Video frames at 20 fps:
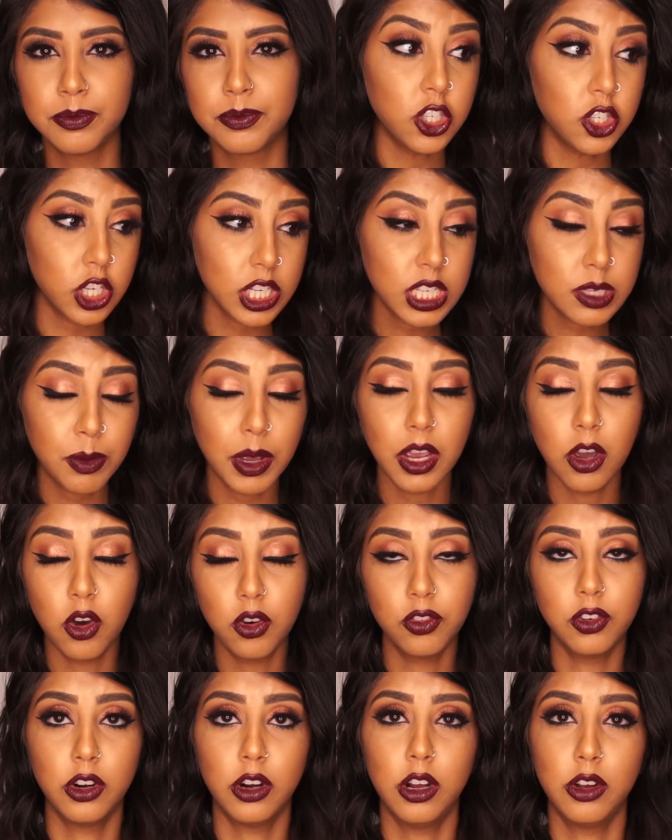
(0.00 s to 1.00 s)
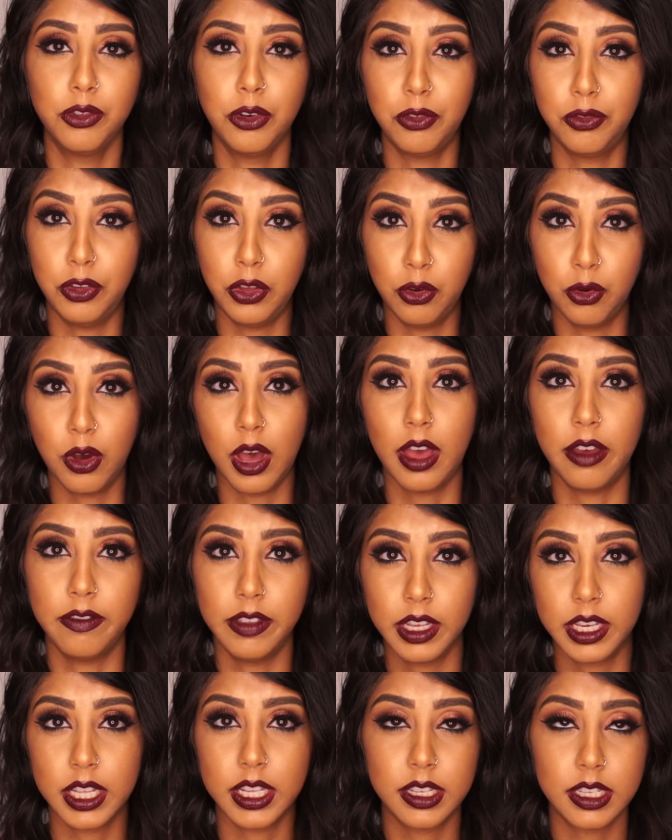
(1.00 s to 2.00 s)
Just my overall review of
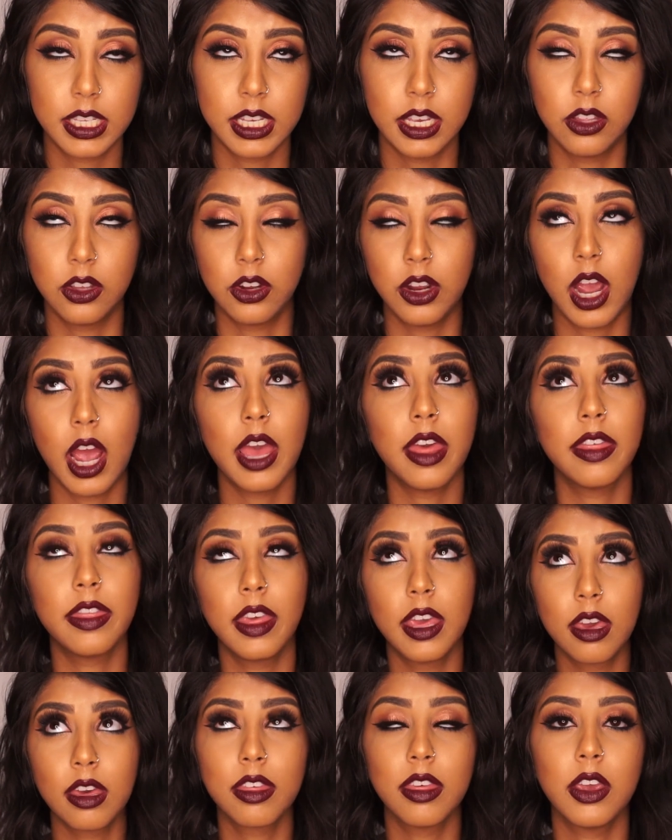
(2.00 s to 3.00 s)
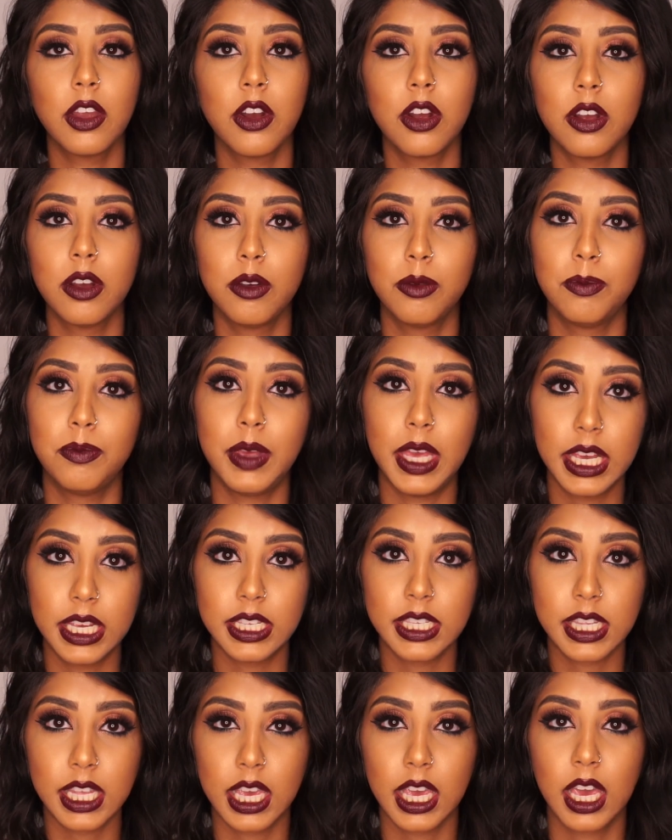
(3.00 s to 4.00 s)
the concealer, I think they are
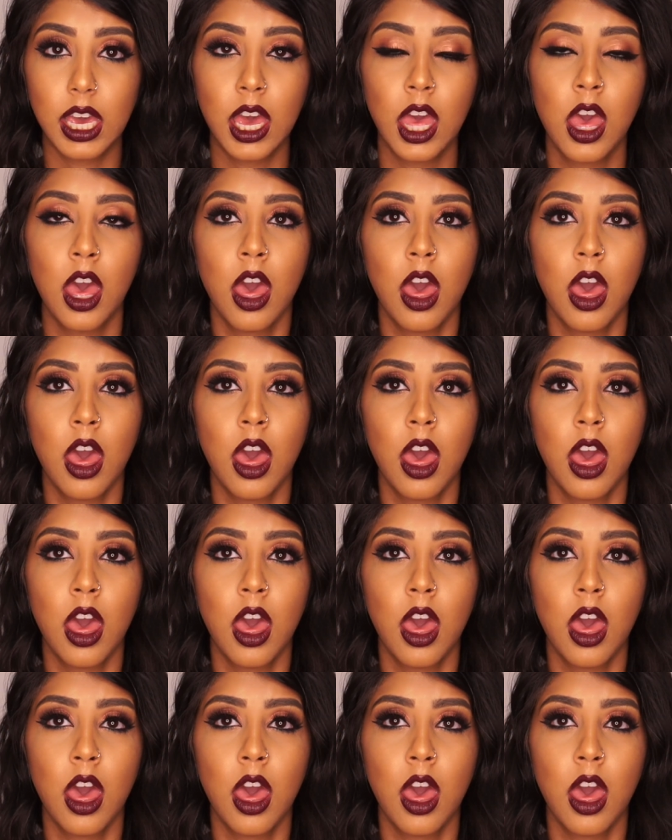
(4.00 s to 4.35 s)
amazing.